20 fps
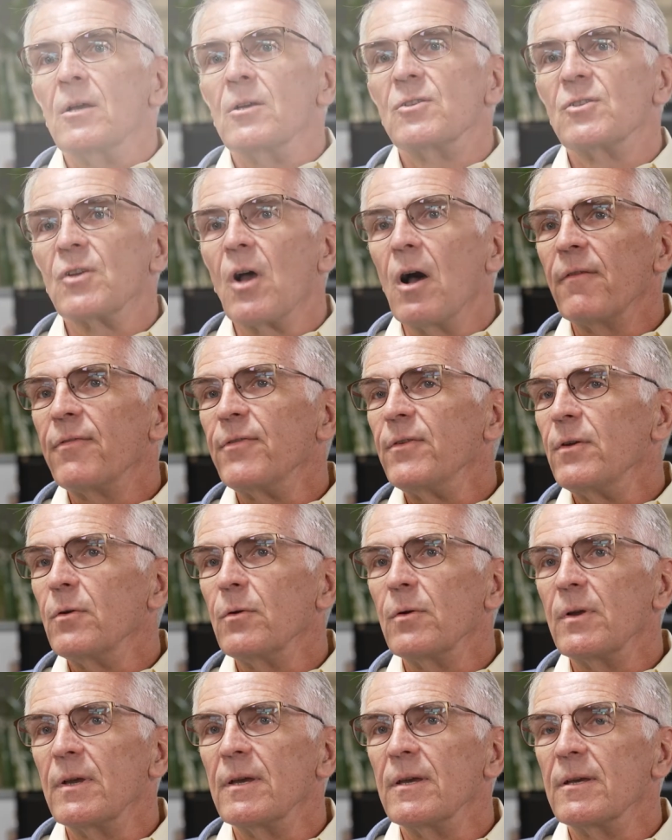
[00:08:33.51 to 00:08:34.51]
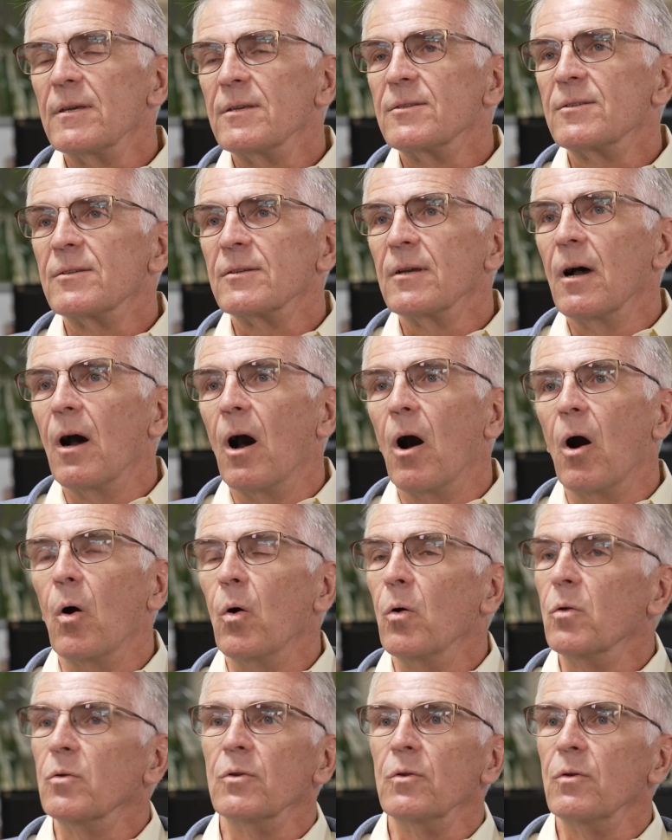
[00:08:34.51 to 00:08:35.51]
Softvue is a
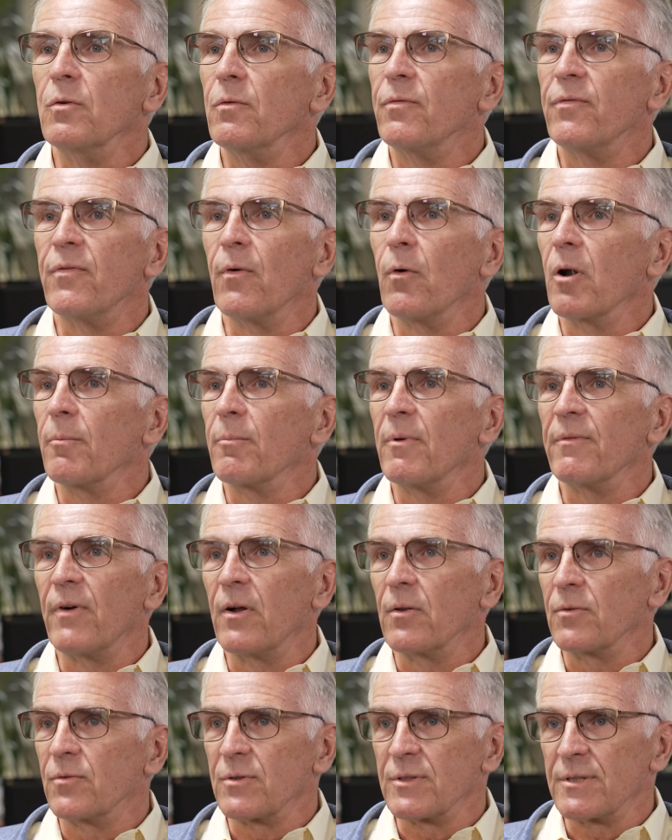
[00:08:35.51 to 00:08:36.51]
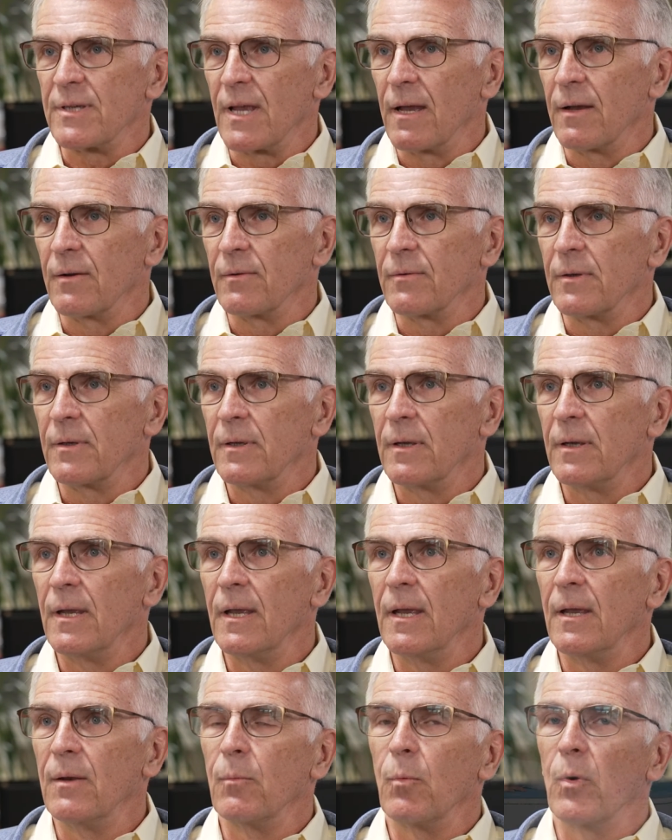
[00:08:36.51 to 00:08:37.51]
whole new form of ultrasound.
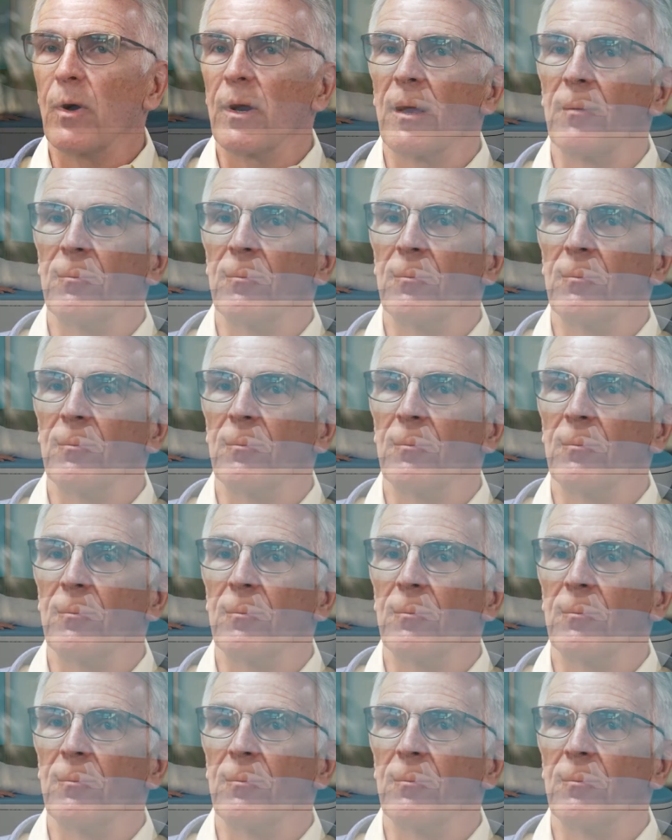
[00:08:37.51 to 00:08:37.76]
And what I